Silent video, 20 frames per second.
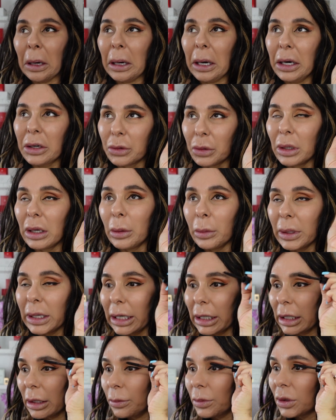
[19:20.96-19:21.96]
I really want to
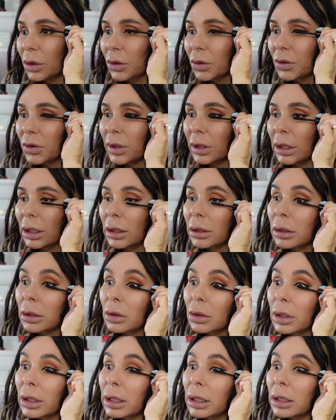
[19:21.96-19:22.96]
keep using it,
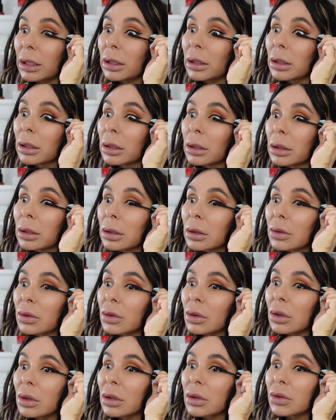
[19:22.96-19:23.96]
okay?
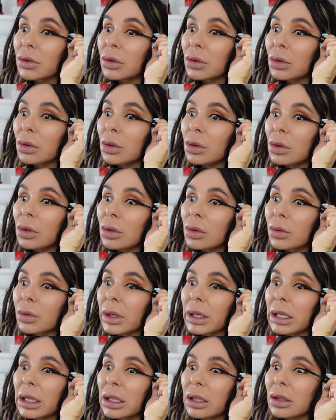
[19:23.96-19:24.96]
So as you
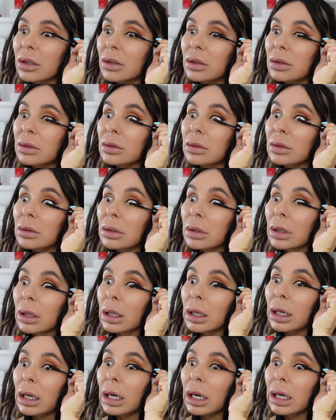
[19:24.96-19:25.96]
already know,
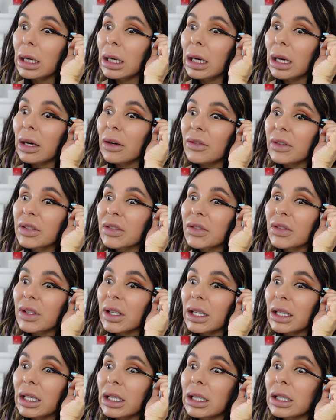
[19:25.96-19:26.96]
I love
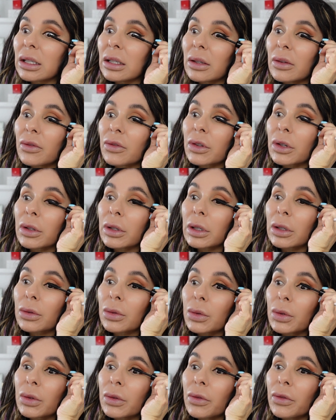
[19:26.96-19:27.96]
starting from the
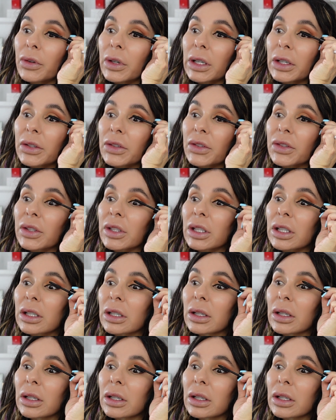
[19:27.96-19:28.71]
root first.